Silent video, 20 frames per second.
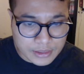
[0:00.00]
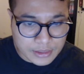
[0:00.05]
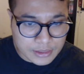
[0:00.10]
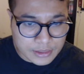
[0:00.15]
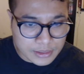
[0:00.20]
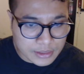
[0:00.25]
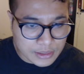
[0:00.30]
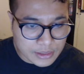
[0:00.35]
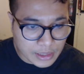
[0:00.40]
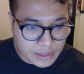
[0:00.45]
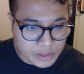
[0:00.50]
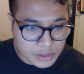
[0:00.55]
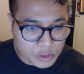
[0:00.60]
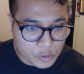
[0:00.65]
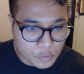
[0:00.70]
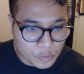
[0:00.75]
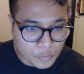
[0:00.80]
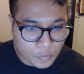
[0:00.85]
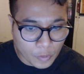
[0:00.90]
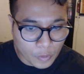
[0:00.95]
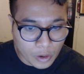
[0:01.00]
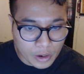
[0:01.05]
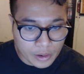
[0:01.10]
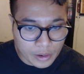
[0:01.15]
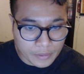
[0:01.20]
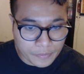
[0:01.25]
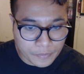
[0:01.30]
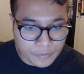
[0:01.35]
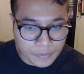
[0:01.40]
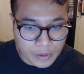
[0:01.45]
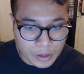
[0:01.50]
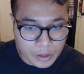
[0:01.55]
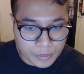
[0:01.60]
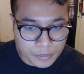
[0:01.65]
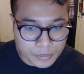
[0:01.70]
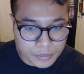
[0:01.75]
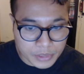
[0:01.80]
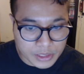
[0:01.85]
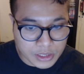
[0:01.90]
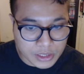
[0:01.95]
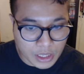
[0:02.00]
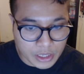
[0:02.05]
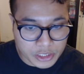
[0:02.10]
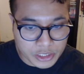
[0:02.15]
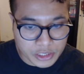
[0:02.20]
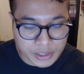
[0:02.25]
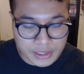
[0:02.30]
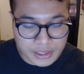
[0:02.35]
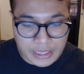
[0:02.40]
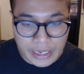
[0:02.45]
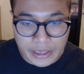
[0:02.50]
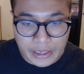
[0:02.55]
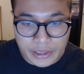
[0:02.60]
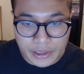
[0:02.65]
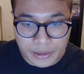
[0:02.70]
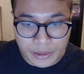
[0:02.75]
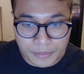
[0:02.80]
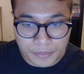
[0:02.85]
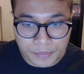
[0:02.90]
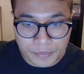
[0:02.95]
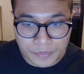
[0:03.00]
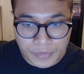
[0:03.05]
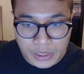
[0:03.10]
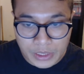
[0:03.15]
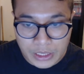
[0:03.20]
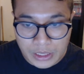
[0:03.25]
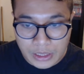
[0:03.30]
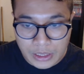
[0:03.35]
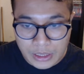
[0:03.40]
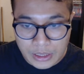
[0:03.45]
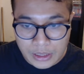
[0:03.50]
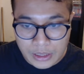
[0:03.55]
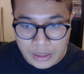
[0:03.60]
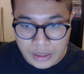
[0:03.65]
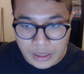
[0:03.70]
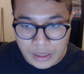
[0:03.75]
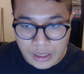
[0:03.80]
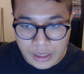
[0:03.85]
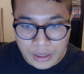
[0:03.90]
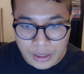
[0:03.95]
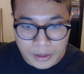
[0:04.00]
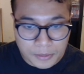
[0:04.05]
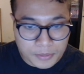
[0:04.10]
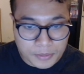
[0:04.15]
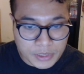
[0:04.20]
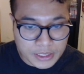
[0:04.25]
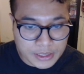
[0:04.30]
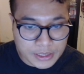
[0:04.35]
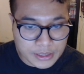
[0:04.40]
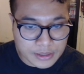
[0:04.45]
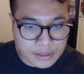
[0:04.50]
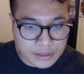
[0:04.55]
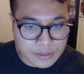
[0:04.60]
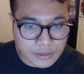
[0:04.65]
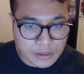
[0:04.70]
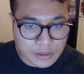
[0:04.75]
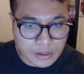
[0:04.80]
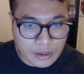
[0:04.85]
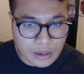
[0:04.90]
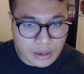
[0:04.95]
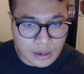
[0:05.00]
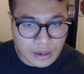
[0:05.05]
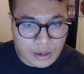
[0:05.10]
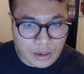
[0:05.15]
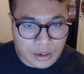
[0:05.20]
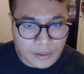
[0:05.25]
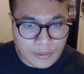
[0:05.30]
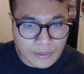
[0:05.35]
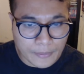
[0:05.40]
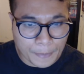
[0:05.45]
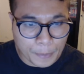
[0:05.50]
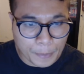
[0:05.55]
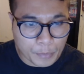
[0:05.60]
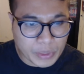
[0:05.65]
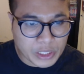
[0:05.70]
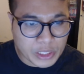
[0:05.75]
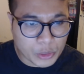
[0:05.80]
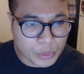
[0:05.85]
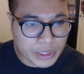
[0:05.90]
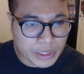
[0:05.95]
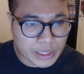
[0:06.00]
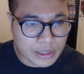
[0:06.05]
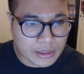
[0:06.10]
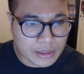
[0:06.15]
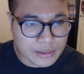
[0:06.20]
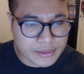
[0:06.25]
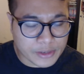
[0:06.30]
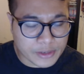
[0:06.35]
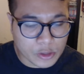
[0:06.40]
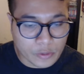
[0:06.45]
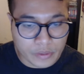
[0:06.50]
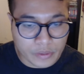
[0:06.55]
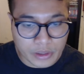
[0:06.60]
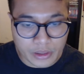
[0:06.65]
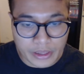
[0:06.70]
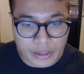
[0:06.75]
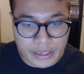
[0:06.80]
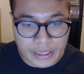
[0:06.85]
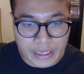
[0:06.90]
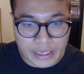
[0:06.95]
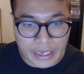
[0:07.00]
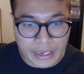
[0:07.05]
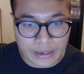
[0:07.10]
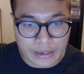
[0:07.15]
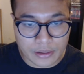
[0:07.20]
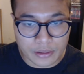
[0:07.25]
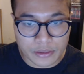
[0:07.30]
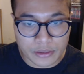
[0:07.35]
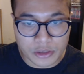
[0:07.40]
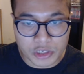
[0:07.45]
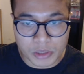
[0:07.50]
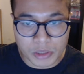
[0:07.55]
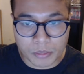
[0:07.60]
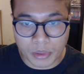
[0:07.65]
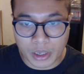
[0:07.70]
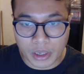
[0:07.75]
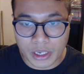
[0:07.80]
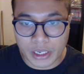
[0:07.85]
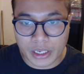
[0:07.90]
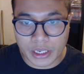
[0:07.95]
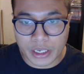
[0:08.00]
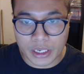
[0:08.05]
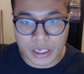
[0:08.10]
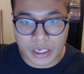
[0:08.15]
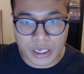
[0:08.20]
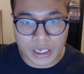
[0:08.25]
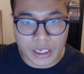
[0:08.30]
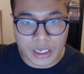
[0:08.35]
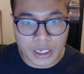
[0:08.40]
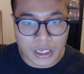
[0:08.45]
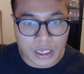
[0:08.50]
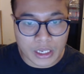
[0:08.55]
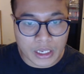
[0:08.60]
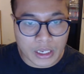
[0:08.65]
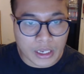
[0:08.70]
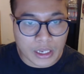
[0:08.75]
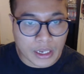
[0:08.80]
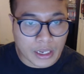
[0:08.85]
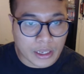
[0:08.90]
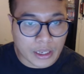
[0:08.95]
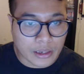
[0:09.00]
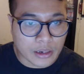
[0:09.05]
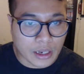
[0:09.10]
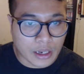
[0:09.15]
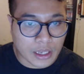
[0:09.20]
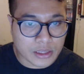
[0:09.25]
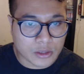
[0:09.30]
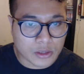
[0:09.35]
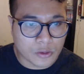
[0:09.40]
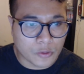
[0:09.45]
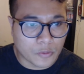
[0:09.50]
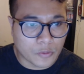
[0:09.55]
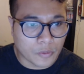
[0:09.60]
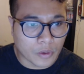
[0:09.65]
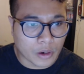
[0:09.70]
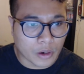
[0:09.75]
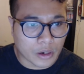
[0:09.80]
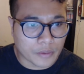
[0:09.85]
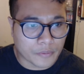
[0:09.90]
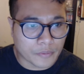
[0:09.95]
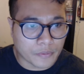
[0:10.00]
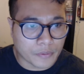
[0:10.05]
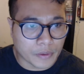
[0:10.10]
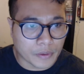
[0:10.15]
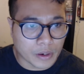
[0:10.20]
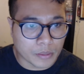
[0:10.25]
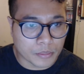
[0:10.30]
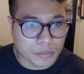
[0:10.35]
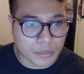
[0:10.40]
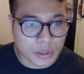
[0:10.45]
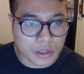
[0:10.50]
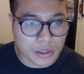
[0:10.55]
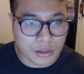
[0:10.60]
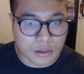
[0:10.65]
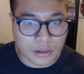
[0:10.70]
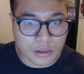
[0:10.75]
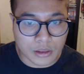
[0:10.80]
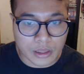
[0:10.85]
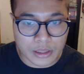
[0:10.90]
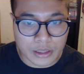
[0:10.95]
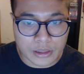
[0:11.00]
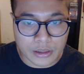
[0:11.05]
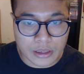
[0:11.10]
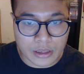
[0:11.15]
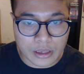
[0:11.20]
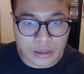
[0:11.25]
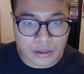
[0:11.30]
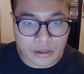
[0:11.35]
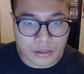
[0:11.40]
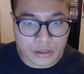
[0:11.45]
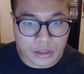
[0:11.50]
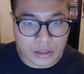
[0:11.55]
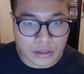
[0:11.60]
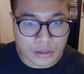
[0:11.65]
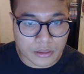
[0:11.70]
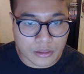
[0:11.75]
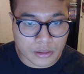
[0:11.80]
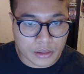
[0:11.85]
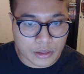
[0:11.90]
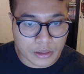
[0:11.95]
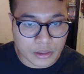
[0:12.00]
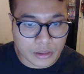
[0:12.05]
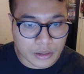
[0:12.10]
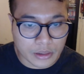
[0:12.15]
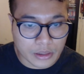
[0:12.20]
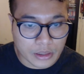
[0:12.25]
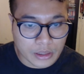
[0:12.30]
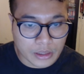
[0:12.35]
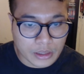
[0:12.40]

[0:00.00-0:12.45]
This is not too far from the Dodger Stadium. This is between Silver Lake and Illusion Park, and not too far from Glendale either.